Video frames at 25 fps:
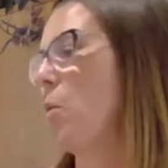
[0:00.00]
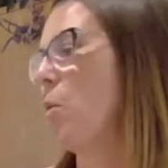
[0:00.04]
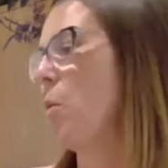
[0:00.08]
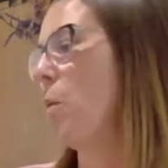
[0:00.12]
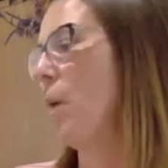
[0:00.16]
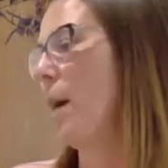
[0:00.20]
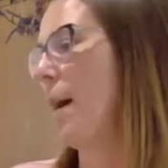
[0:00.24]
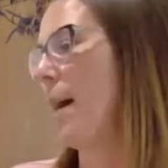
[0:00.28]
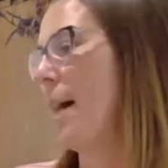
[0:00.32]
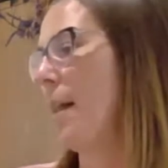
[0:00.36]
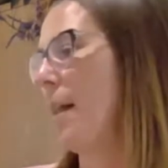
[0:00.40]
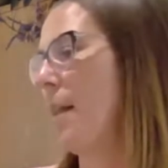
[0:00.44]

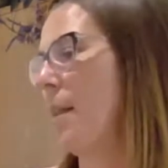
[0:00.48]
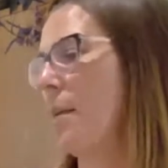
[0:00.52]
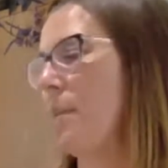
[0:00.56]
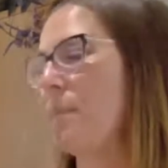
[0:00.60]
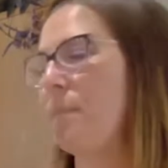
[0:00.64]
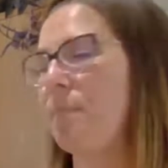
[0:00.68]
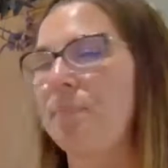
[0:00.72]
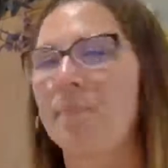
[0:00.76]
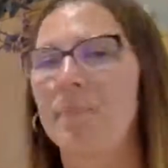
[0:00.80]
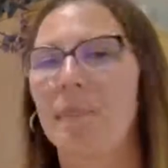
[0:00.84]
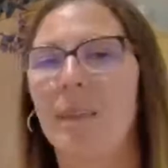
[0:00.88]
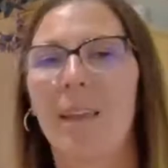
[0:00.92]
Well,
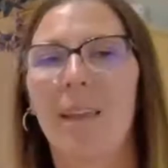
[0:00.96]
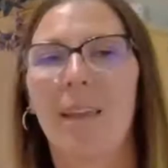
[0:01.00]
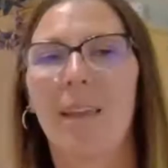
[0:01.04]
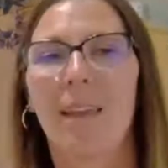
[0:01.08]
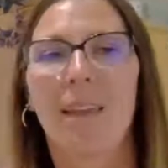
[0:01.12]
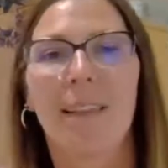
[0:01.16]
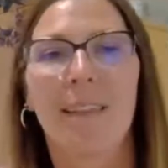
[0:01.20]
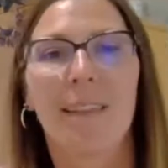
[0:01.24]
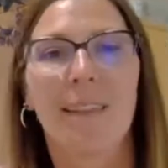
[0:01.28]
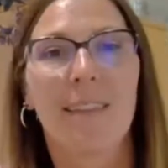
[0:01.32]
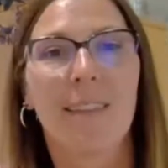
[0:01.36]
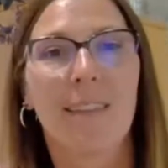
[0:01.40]

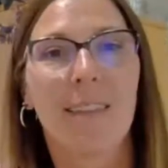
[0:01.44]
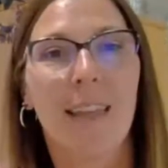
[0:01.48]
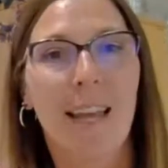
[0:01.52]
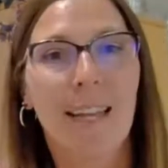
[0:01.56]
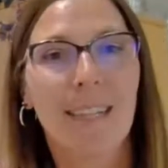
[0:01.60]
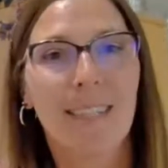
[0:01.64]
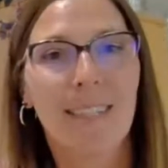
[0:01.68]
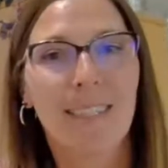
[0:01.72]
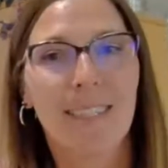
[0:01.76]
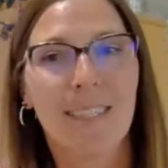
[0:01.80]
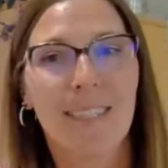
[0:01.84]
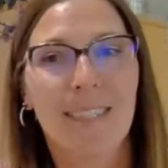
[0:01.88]

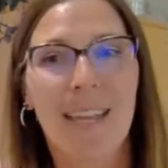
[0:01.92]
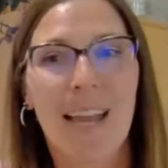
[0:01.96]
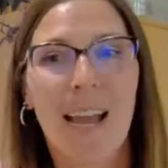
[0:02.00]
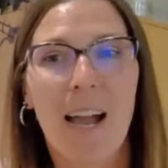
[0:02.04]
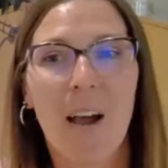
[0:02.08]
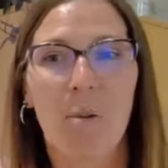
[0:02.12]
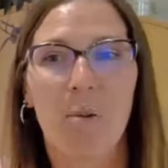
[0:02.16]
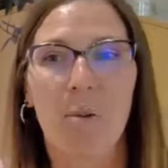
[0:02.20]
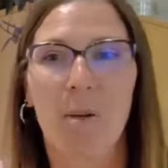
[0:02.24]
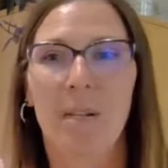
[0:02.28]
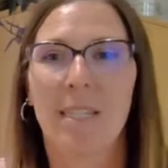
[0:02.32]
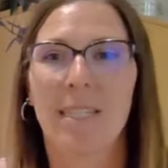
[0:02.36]
let's
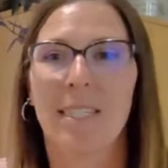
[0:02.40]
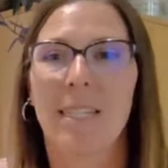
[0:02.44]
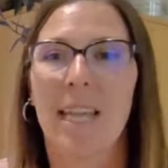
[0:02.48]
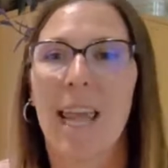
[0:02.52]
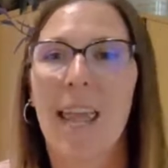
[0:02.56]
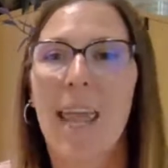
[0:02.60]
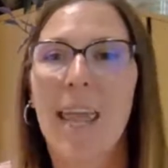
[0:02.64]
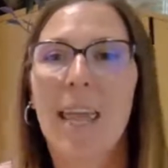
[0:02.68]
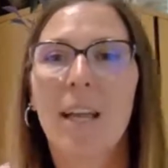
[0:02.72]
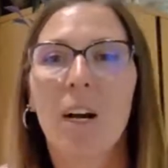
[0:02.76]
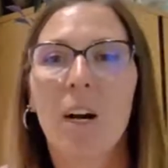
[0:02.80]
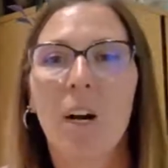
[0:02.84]
now
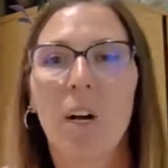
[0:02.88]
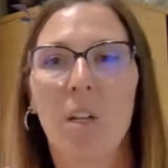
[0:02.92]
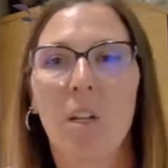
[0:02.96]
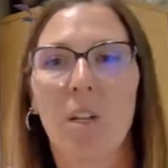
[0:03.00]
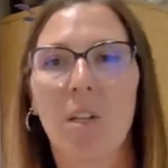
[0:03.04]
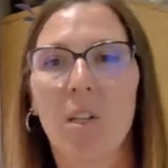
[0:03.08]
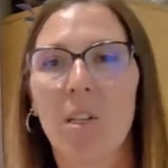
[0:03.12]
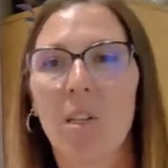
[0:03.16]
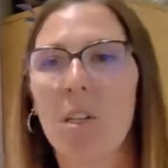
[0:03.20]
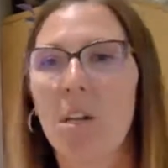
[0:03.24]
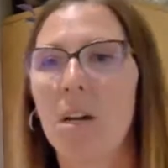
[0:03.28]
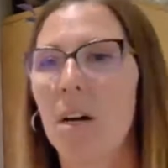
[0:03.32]
take a
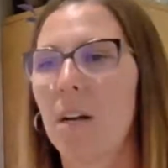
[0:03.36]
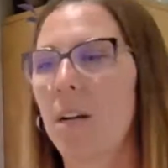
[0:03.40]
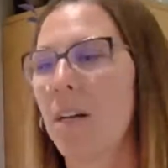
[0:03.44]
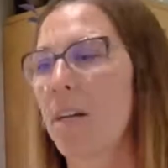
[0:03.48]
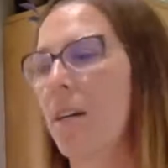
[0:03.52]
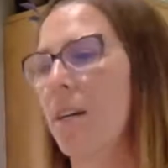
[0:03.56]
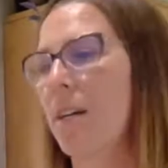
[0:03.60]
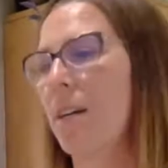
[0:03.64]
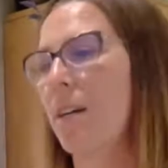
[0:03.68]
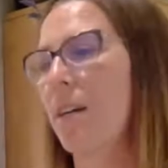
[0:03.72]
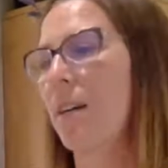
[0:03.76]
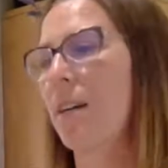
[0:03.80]

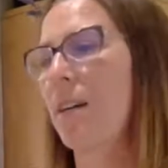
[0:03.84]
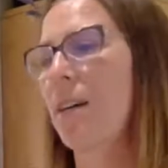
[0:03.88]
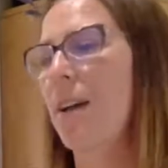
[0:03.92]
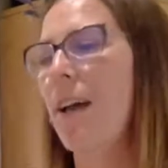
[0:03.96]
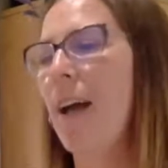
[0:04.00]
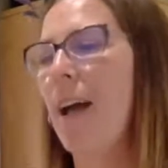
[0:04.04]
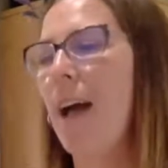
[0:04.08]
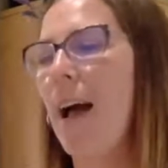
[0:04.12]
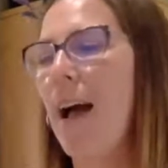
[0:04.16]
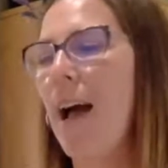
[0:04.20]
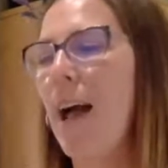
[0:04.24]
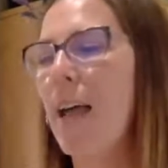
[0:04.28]
look
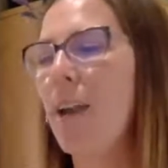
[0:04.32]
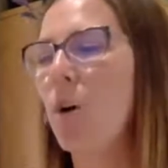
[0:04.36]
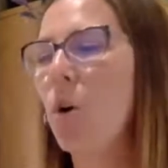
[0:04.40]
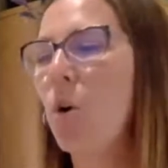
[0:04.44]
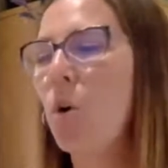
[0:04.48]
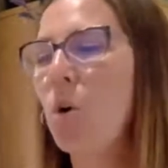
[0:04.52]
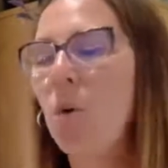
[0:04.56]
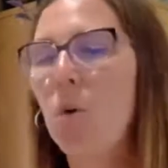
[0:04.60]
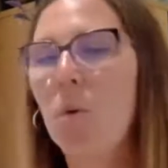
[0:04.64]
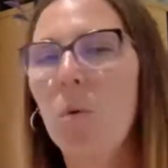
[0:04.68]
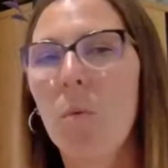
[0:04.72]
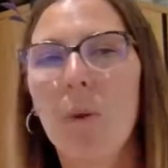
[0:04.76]
at
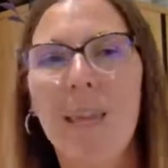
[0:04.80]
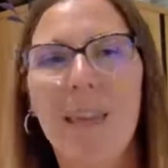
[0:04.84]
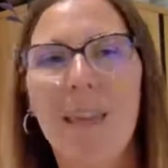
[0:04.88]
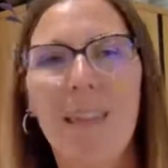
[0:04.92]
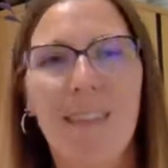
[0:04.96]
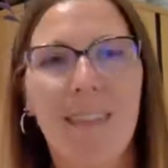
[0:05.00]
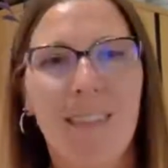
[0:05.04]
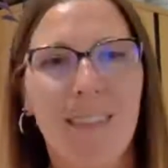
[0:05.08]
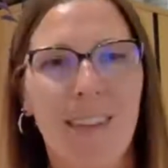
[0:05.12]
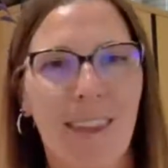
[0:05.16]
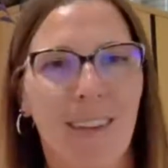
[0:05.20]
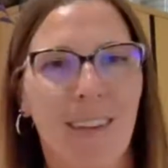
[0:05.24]
who we
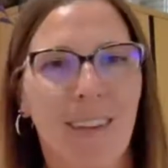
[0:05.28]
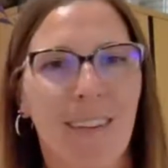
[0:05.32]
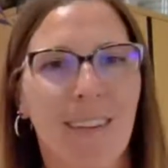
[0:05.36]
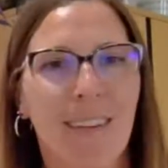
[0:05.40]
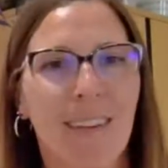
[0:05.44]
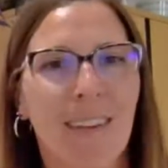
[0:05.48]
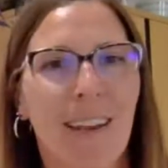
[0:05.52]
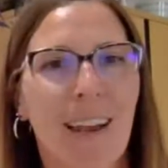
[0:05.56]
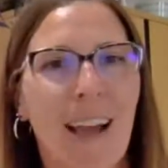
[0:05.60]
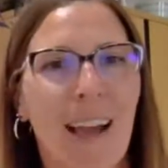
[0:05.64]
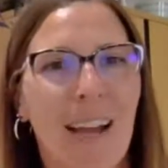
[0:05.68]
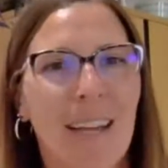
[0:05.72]
think
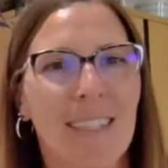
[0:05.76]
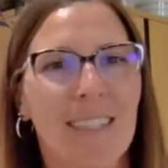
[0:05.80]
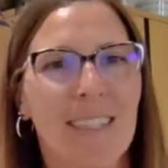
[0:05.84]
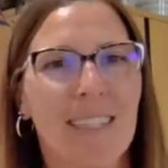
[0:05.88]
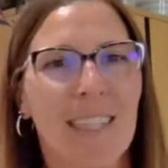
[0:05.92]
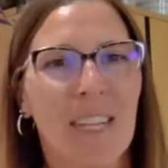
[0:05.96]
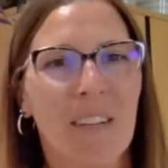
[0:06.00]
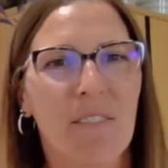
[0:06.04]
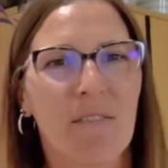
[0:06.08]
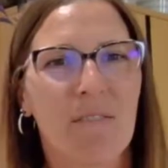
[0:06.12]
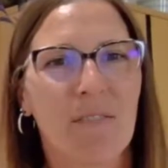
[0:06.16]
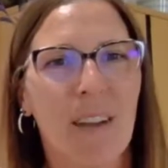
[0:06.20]
has
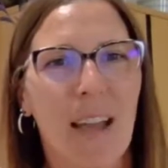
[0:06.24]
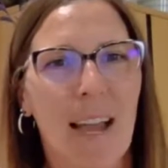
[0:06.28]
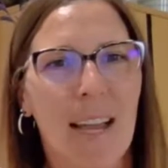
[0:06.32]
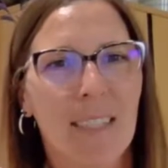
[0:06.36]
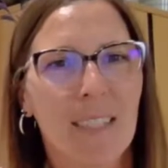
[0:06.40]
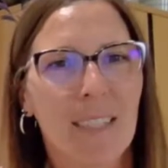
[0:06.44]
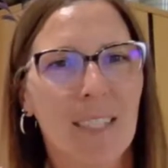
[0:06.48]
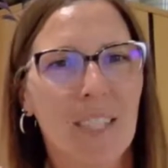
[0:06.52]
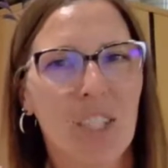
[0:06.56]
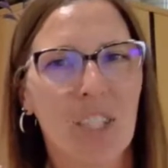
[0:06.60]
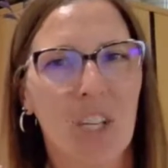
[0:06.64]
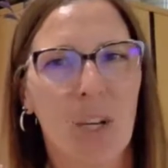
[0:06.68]
the
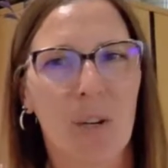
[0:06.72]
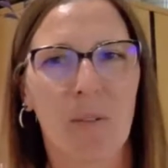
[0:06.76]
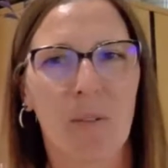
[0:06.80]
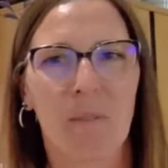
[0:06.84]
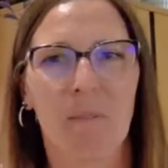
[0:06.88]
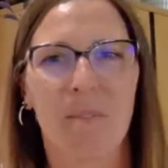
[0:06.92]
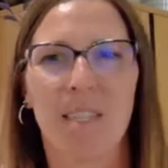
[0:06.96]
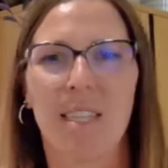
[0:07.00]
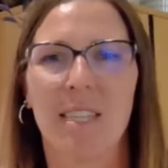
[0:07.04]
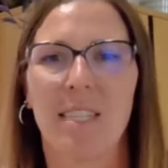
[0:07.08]
advantage out of